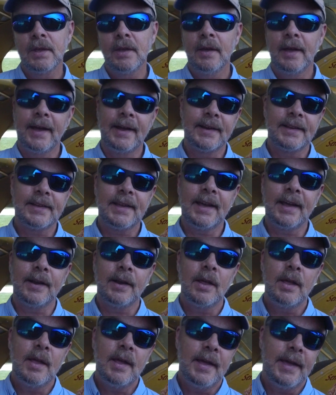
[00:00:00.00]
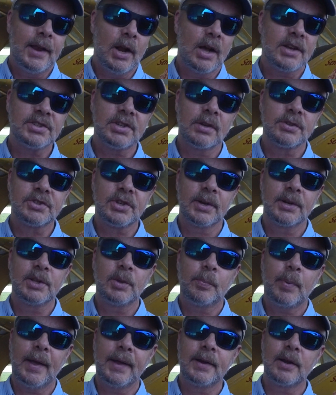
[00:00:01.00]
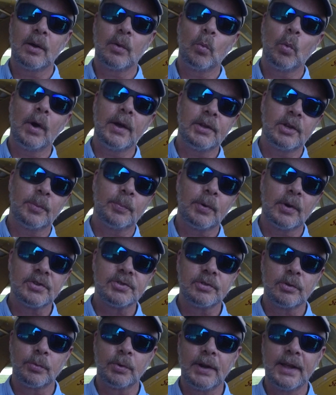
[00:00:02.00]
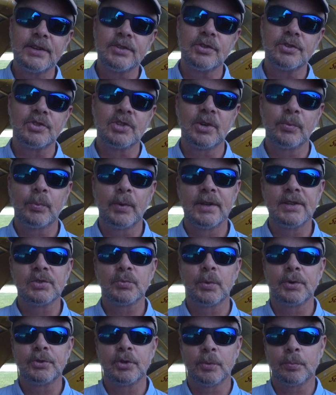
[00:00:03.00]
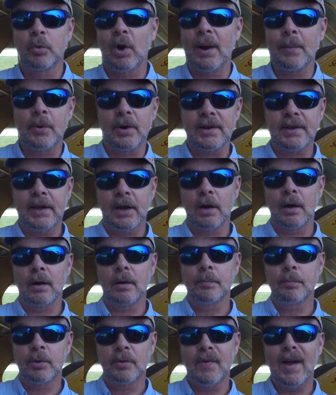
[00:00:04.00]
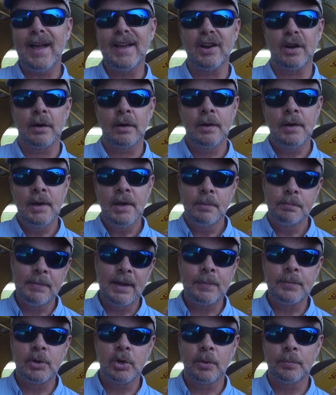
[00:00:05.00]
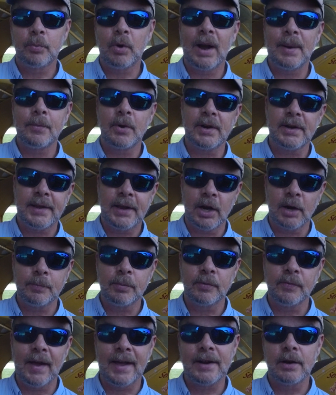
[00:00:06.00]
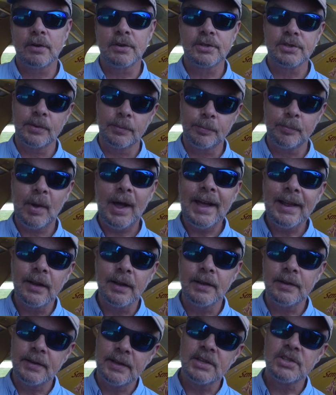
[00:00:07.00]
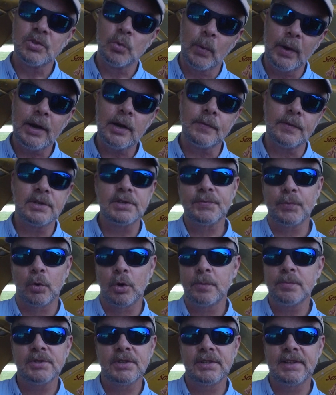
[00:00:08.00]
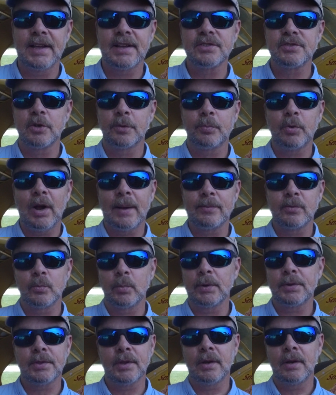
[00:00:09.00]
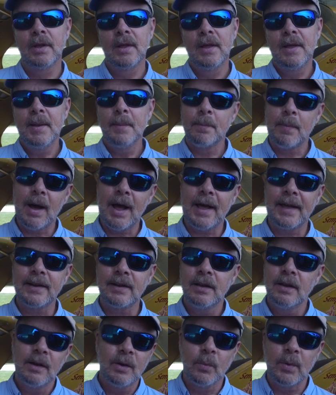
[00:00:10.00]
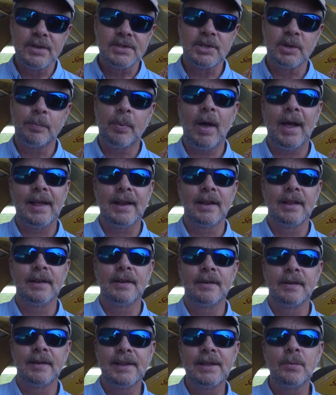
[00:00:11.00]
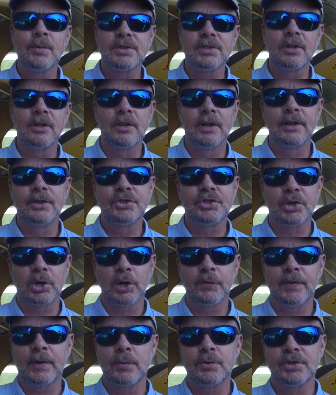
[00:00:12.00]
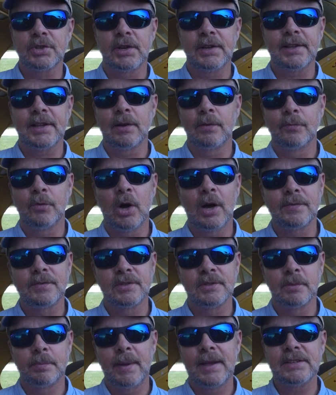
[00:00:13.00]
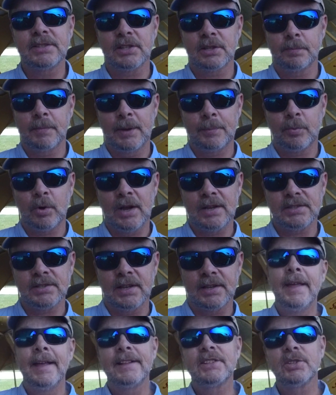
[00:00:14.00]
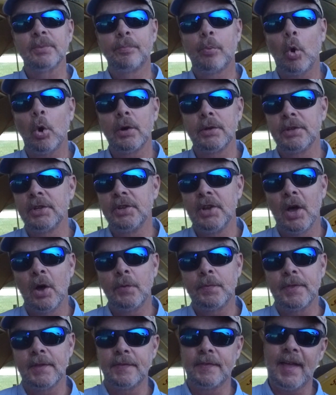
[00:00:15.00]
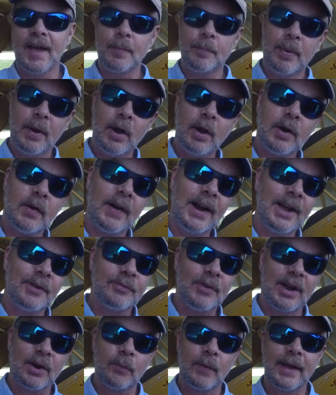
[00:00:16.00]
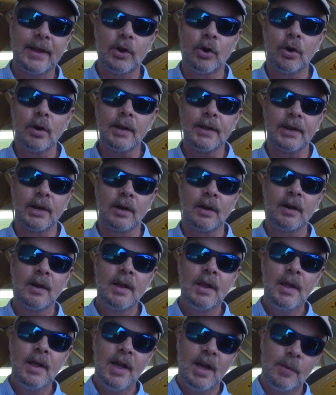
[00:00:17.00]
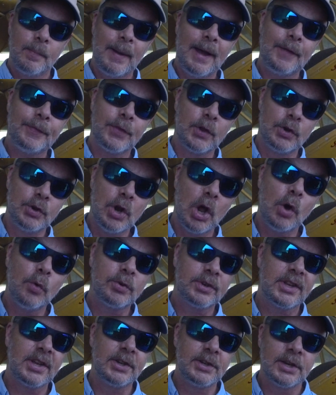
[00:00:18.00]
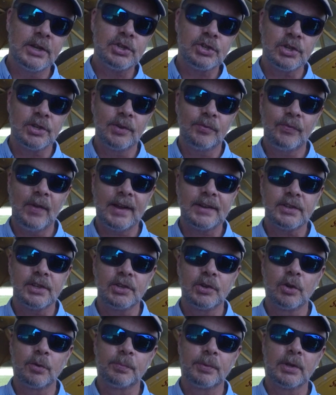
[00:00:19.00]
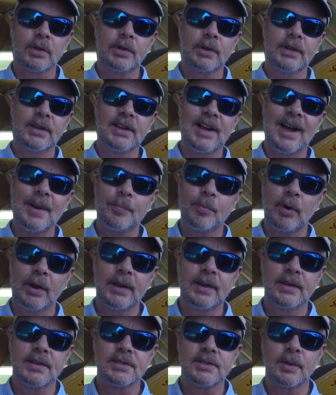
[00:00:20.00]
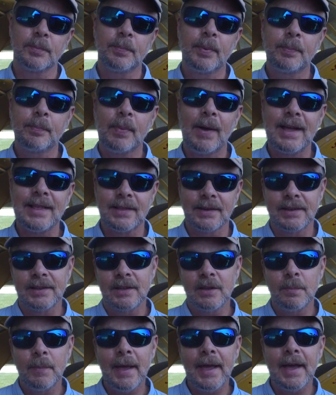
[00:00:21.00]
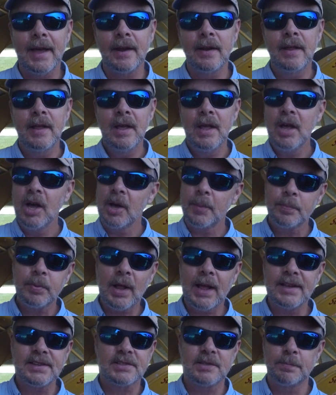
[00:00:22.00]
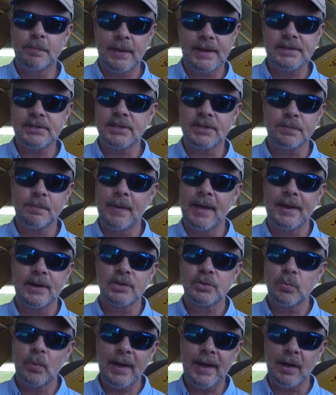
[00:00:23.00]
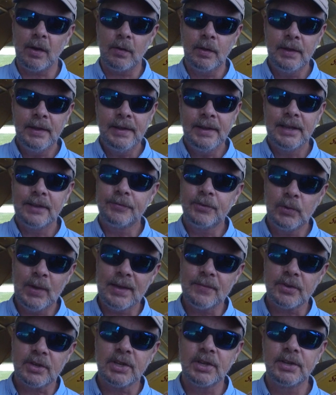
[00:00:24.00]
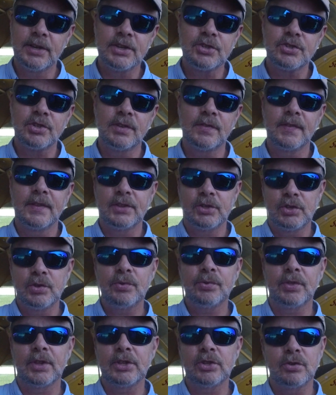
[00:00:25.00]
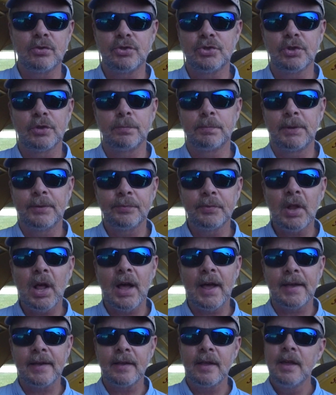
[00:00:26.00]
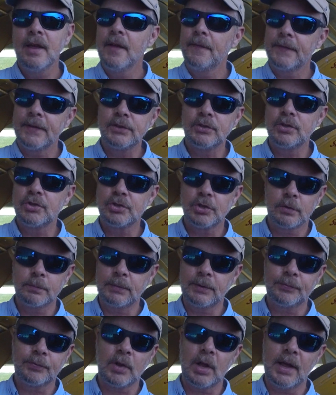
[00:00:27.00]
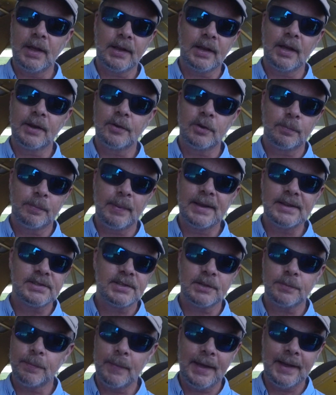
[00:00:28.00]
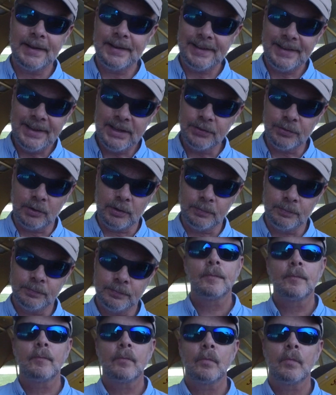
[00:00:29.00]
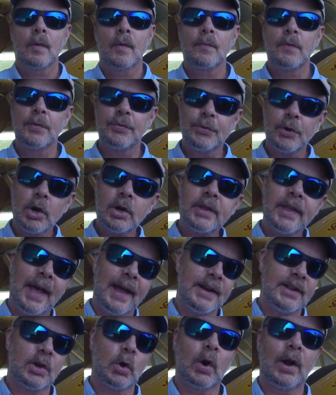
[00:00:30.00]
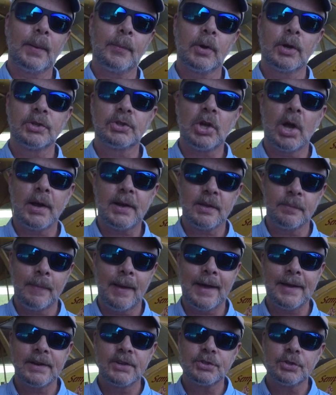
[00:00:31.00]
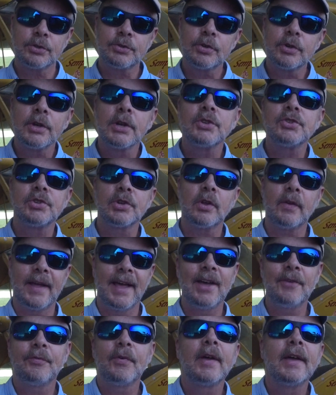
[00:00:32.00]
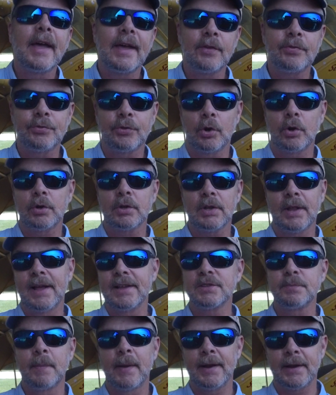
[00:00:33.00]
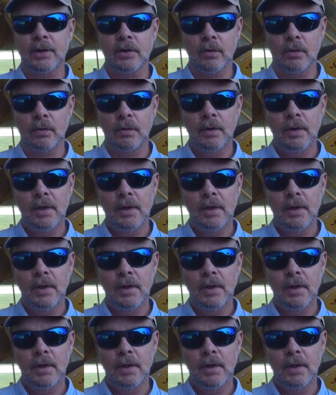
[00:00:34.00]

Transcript: And again, it also is going to depend on what your personal relationship is with your primary care provider. Maybe your primary care provider is a pilot and he's aware of these forms and he has no problem with it. Mine wasn't a pilot and he was a little unsure if he was going to get involved in the BasicMed process. It's important to note that that paragraph I read earlier about the known condition affecting your ability to operate as a pilot in command applies to BasicMed as well. If you have a condition that you think you shouldn't be flying, then you shouldn't be flying under BasicMed either. The third category I'm going to talk about is your traditional FAA third-class medical.